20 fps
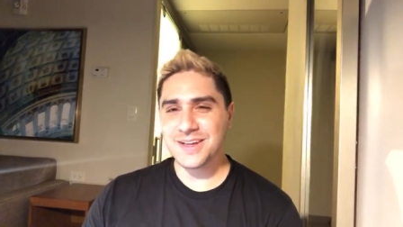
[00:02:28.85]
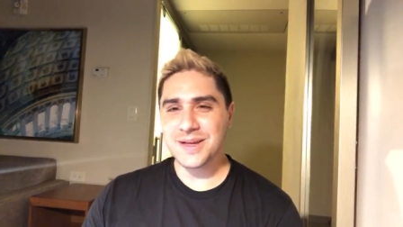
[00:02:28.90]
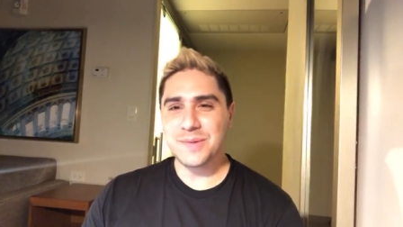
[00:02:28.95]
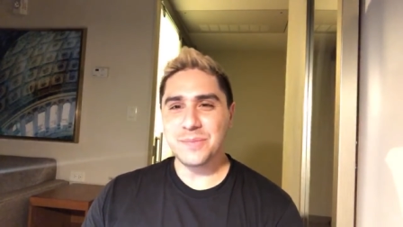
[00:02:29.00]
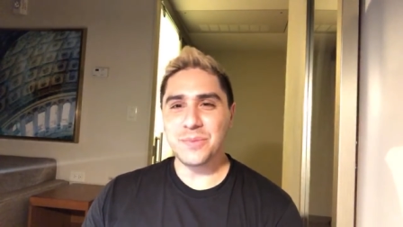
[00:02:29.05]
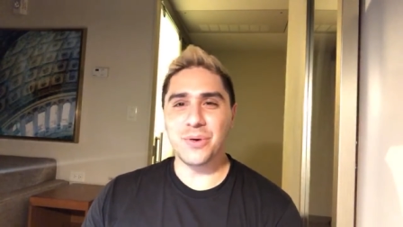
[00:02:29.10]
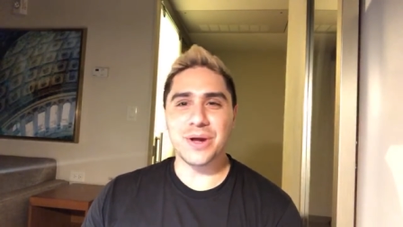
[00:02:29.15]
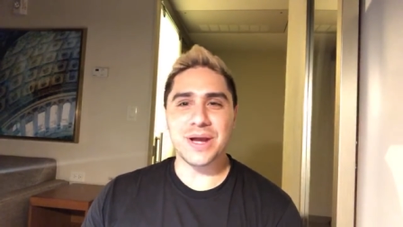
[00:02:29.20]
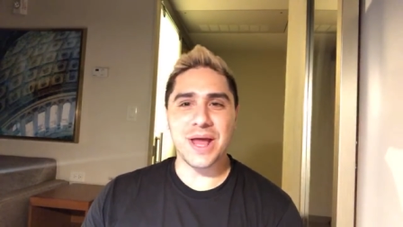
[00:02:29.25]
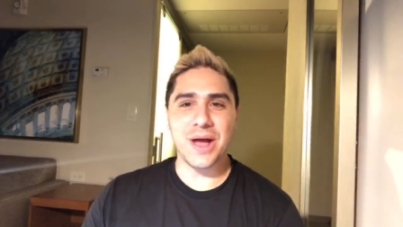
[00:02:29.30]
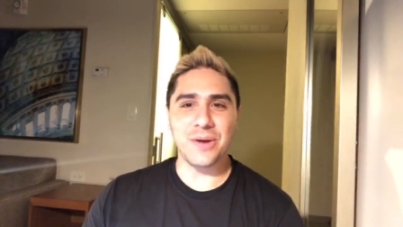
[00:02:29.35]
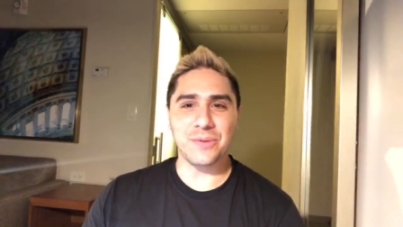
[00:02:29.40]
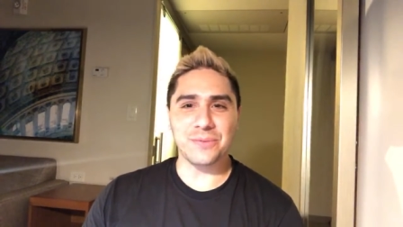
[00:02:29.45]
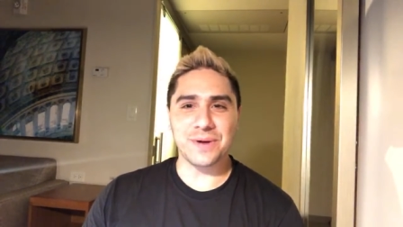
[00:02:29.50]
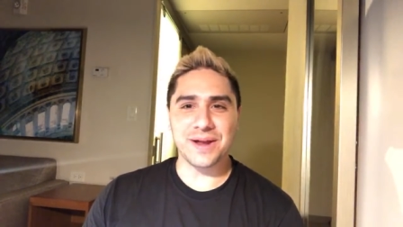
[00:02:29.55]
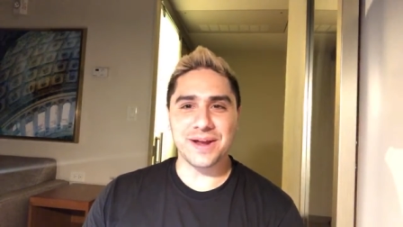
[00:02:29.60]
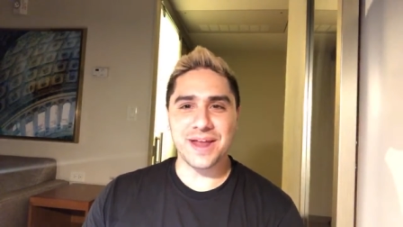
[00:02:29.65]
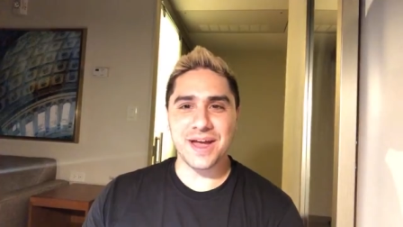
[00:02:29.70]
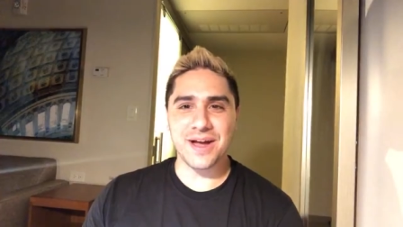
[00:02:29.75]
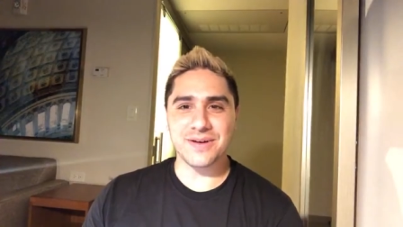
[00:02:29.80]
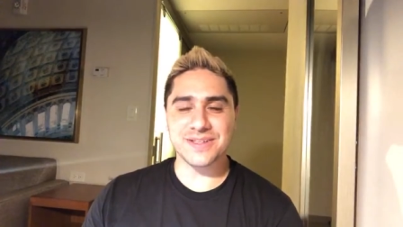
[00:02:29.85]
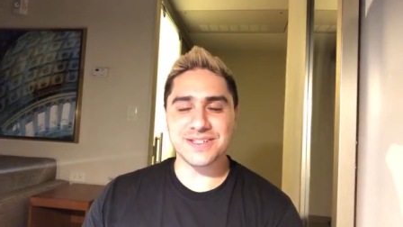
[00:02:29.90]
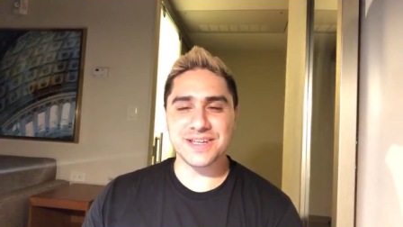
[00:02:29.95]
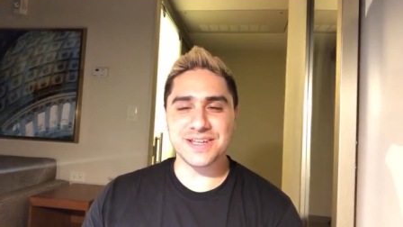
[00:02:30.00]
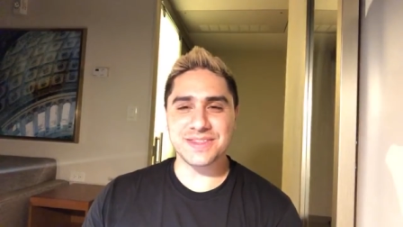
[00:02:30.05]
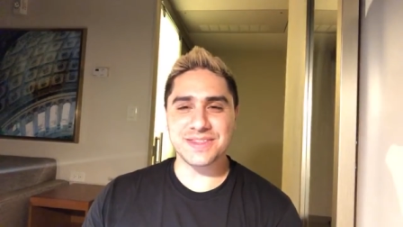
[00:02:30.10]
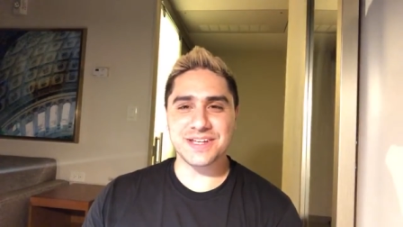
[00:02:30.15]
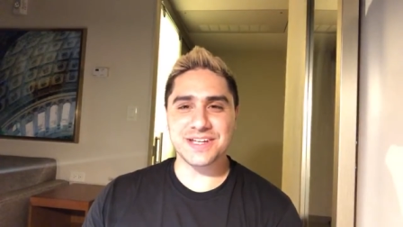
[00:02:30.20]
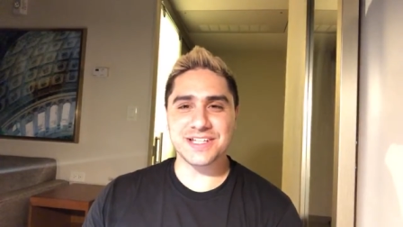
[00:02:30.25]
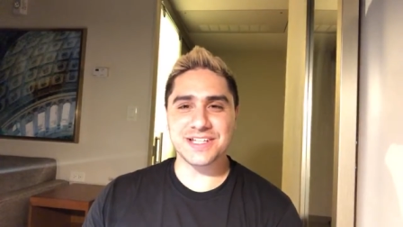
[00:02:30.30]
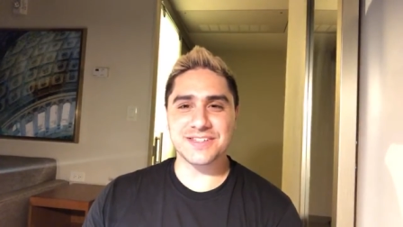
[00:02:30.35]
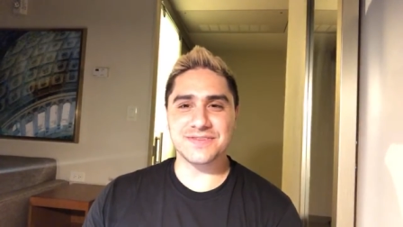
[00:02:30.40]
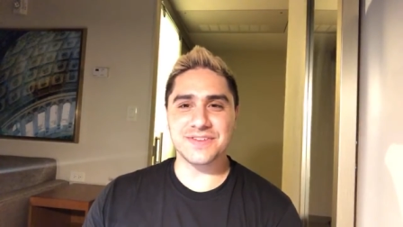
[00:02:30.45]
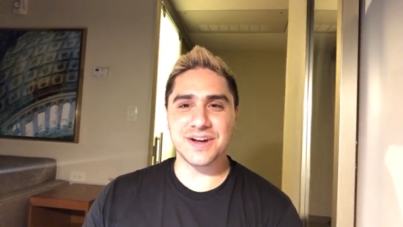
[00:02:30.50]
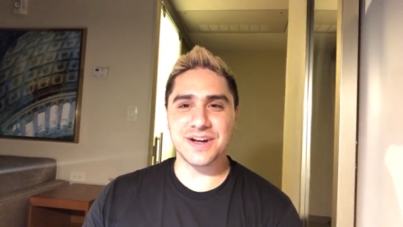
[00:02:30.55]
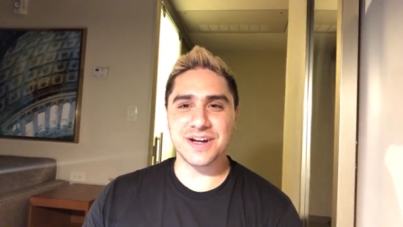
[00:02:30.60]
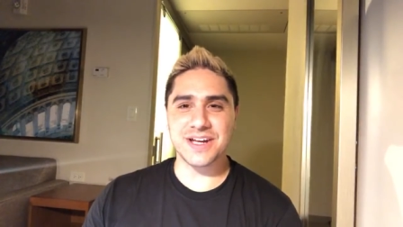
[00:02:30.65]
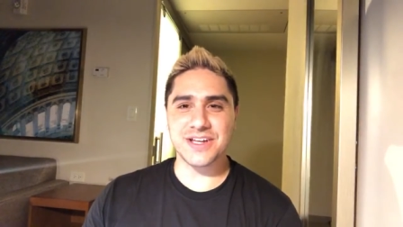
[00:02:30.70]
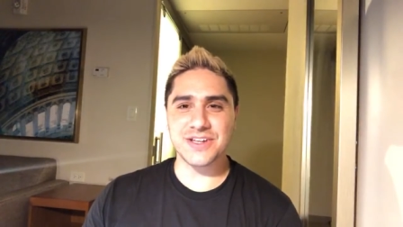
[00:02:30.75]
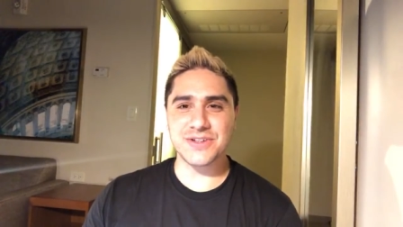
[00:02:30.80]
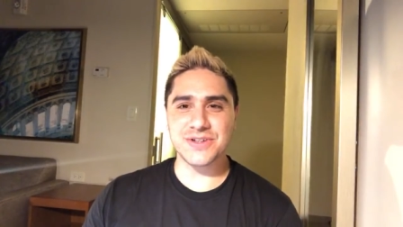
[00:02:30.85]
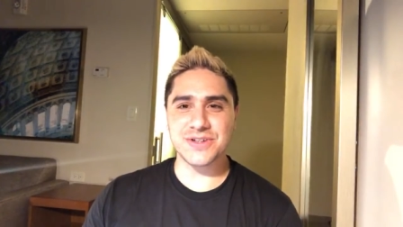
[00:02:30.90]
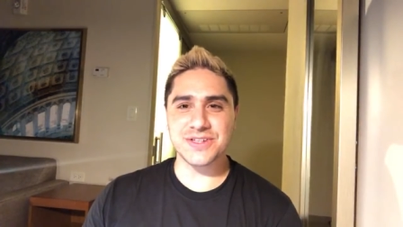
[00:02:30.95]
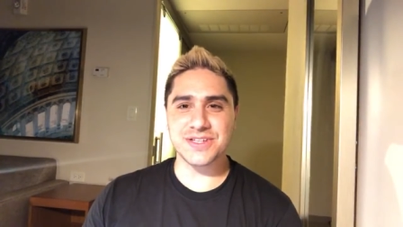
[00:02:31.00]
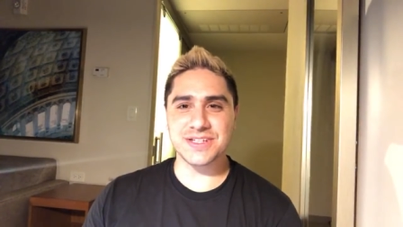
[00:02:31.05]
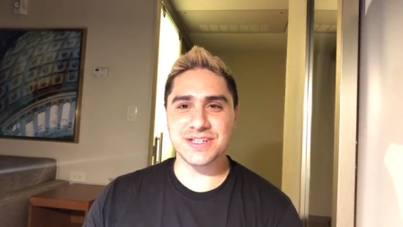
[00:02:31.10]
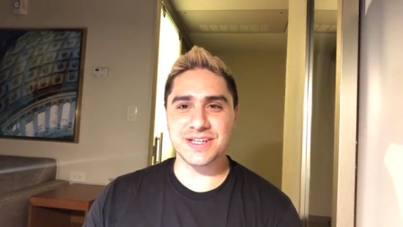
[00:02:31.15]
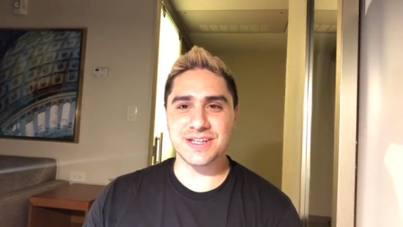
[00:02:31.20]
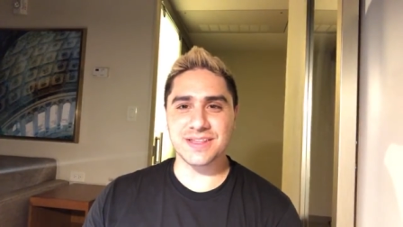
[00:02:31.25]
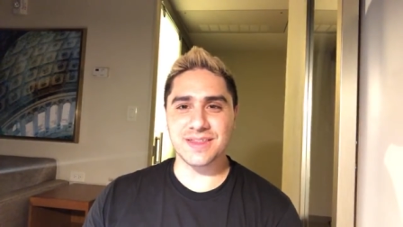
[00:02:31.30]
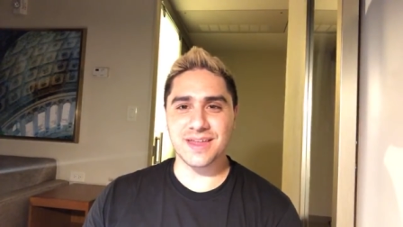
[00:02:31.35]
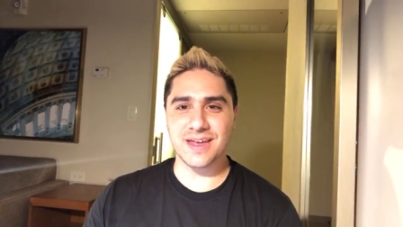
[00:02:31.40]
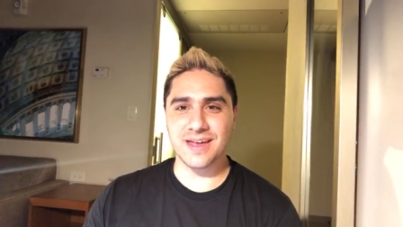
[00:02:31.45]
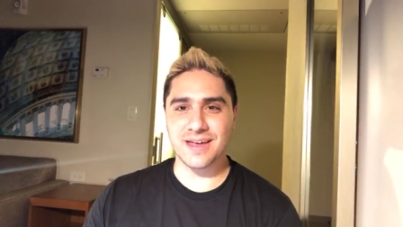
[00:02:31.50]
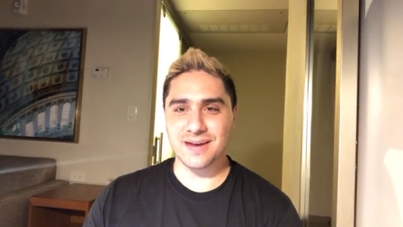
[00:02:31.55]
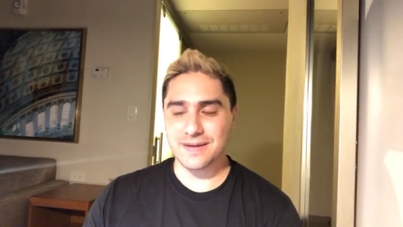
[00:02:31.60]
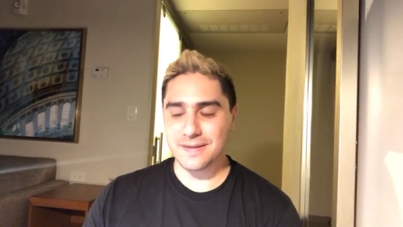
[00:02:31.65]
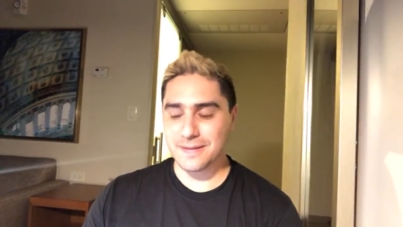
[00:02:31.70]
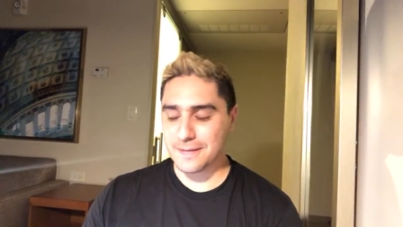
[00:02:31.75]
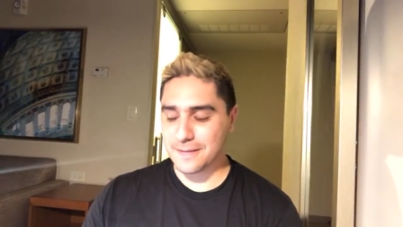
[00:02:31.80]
point out right now is I think it's very interesting that,